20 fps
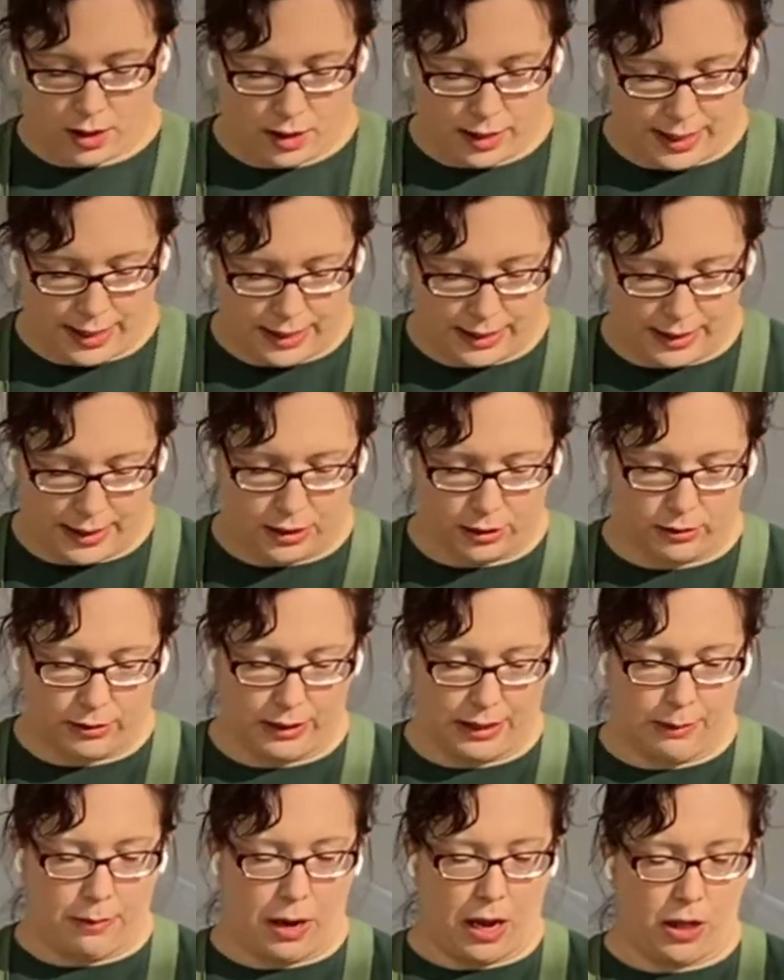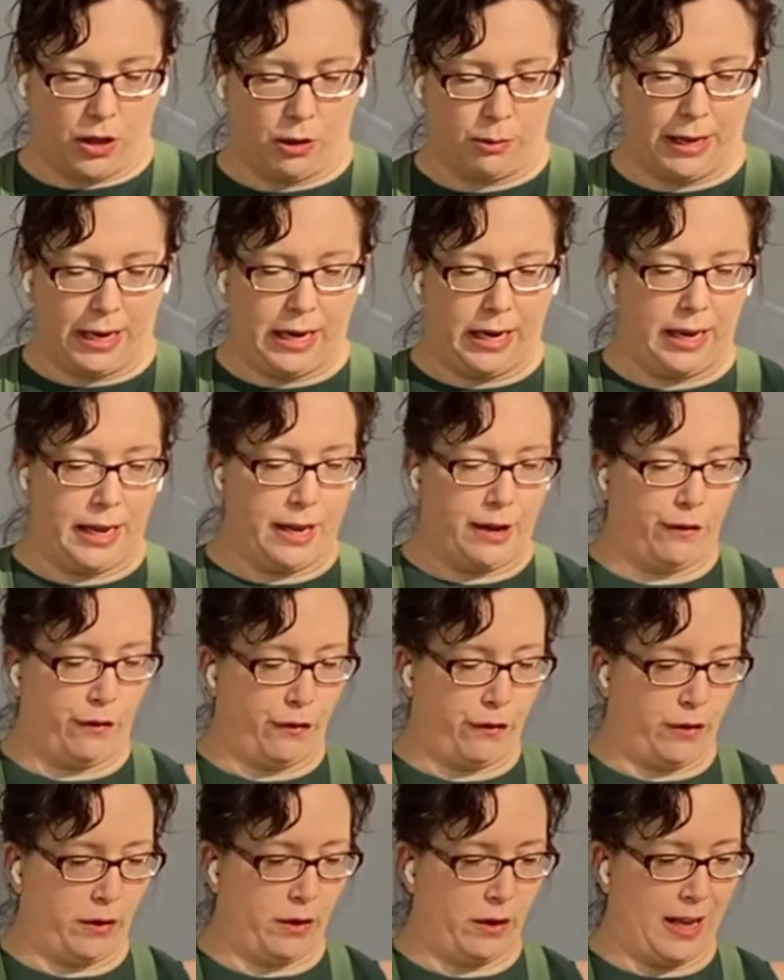And it doesn't really bother me if
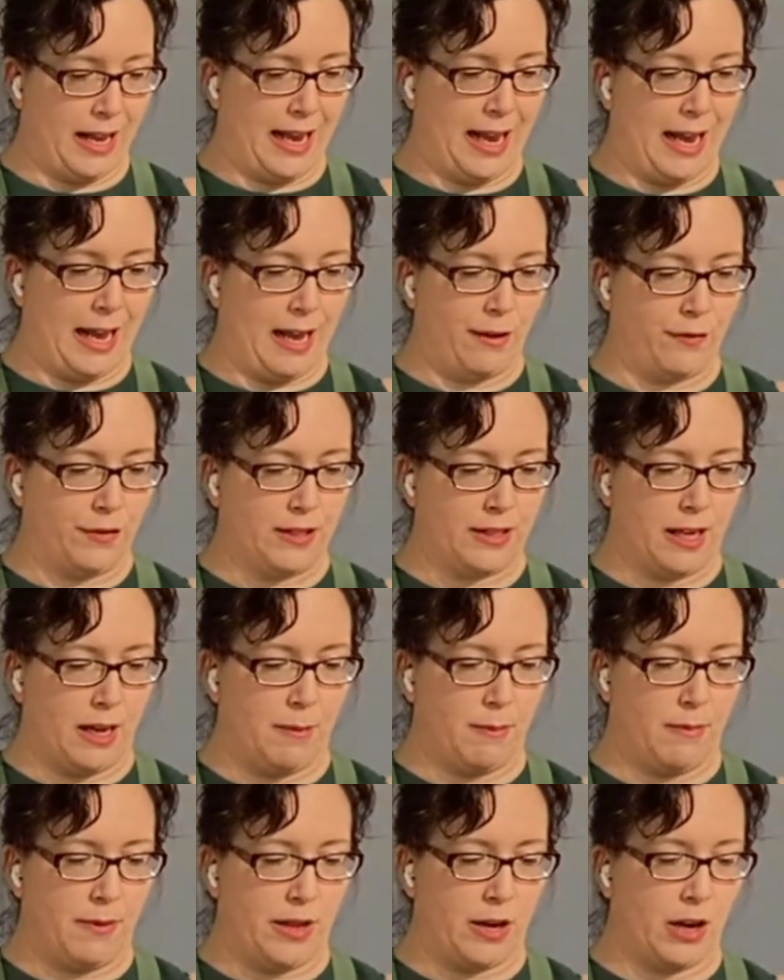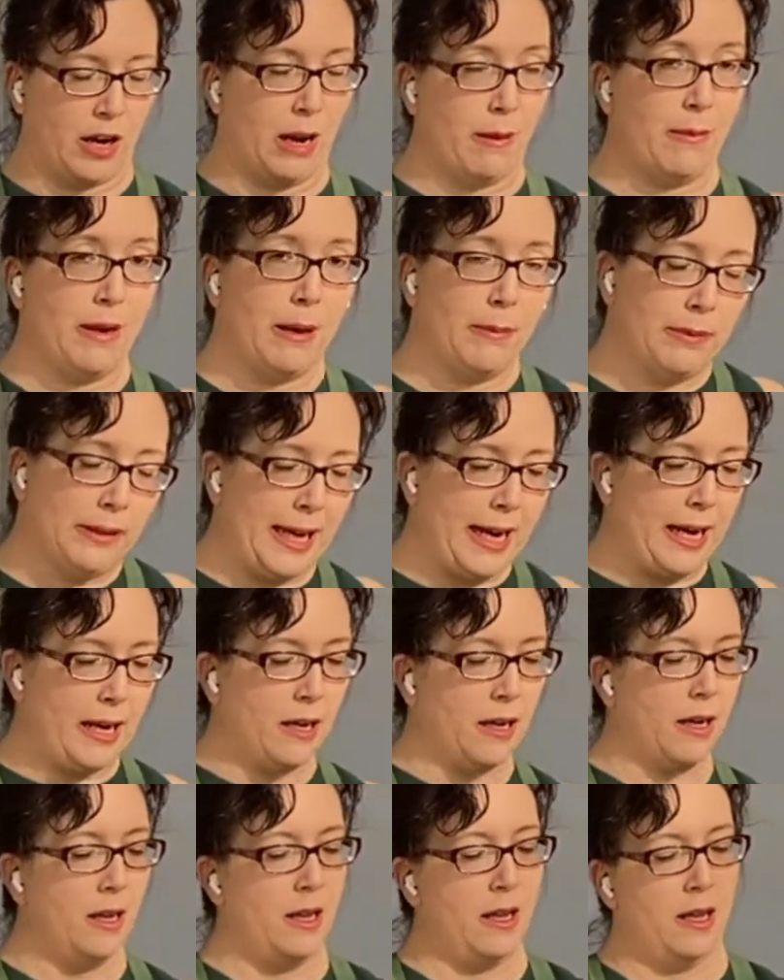I have some that are coming up late,
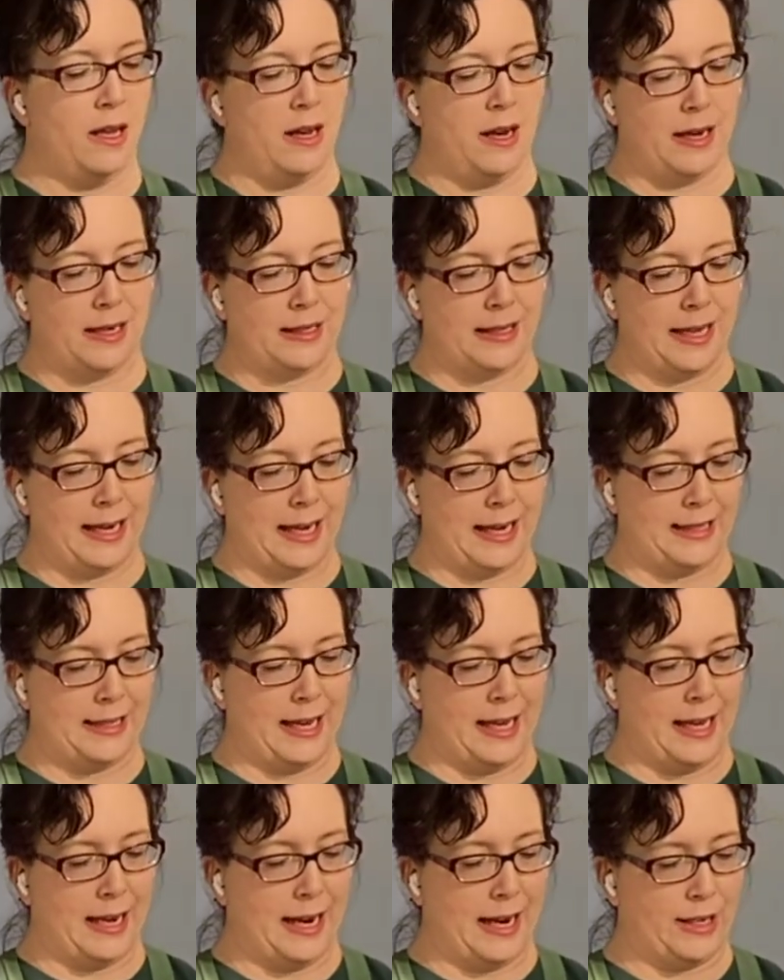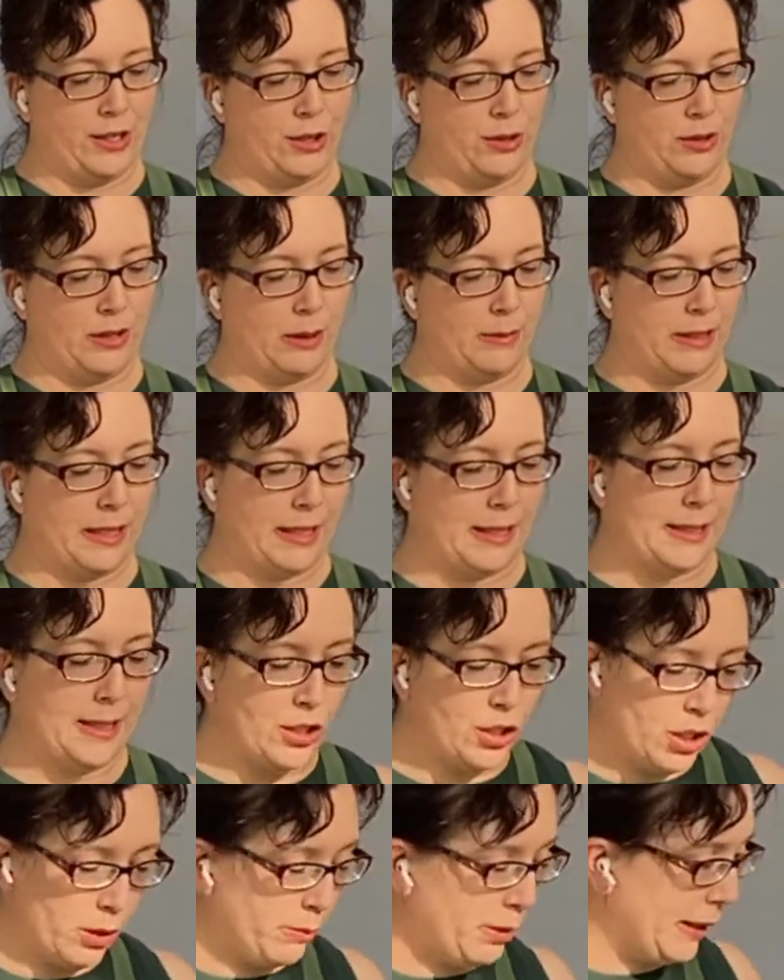because like I said, I do some
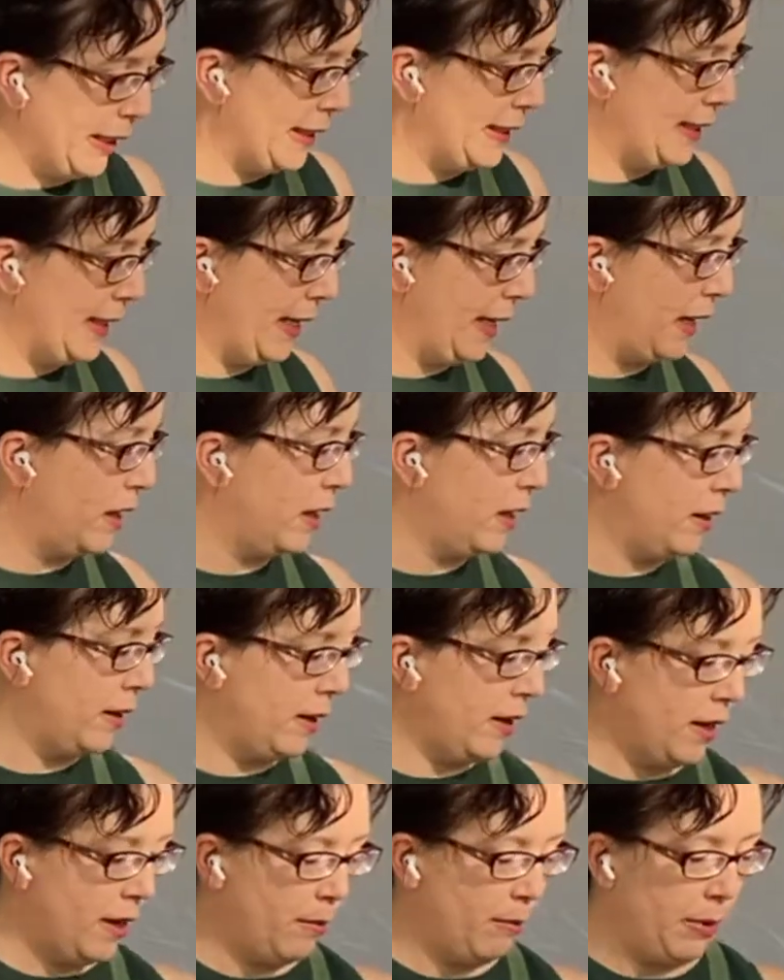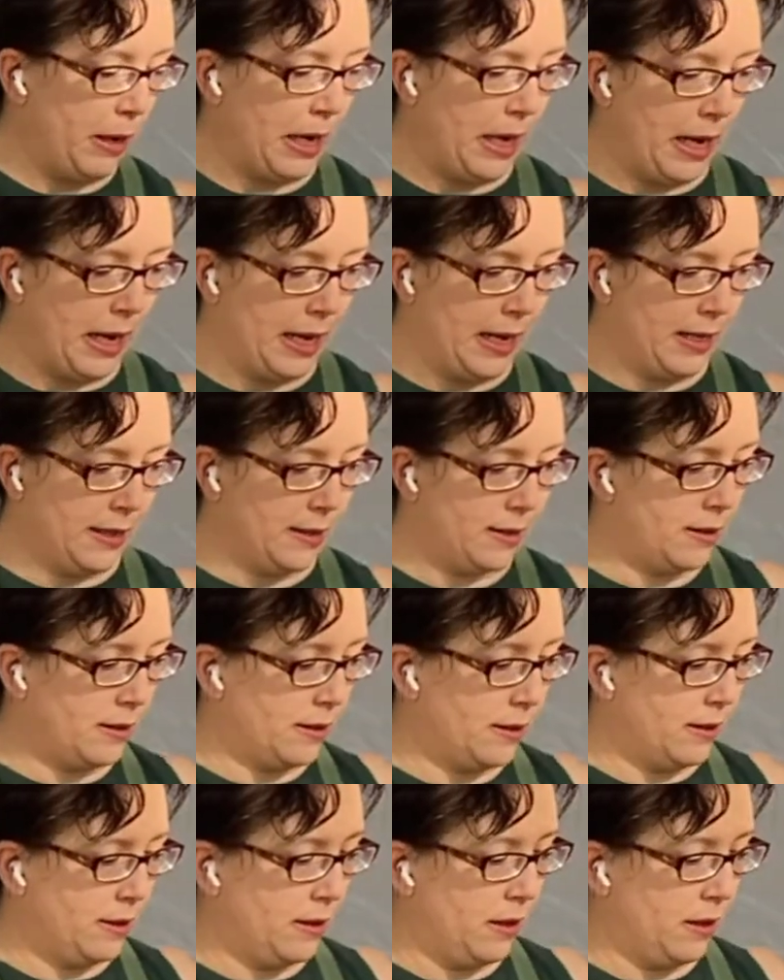succession planting because,